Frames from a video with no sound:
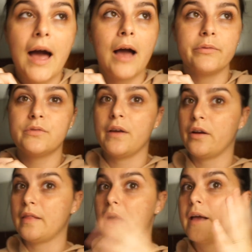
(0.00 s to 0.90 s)
I was
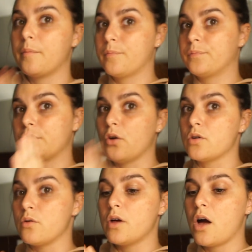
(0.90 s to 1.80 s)
very like go,
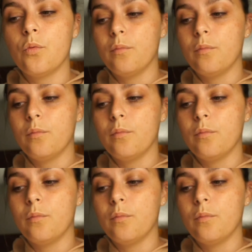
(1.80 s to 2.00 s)
go, go.